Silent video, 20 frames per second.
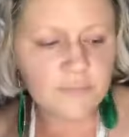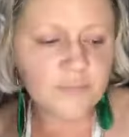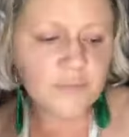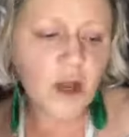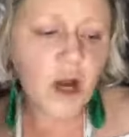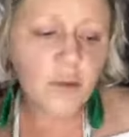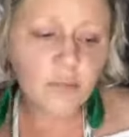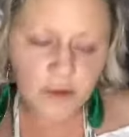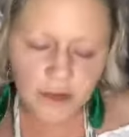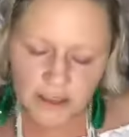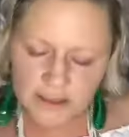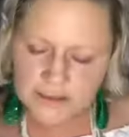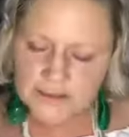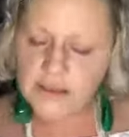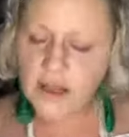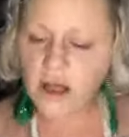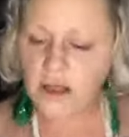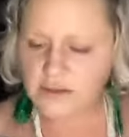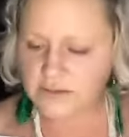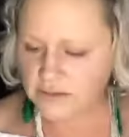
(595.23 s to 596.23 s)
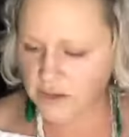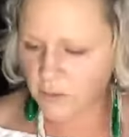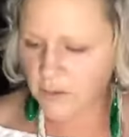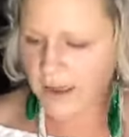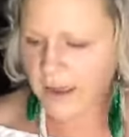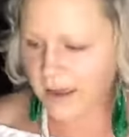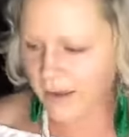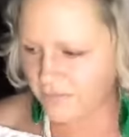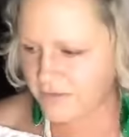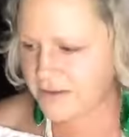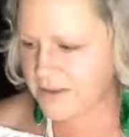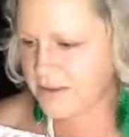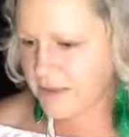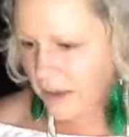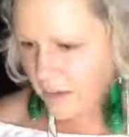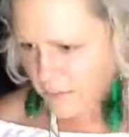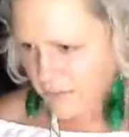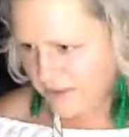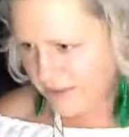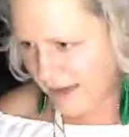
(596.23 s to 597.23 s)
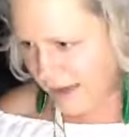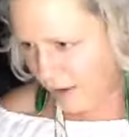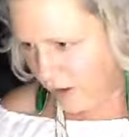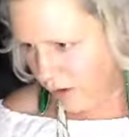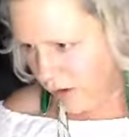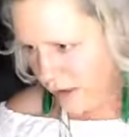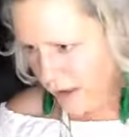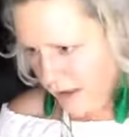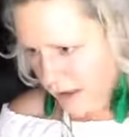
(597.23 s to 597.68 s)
Our products also have some talc,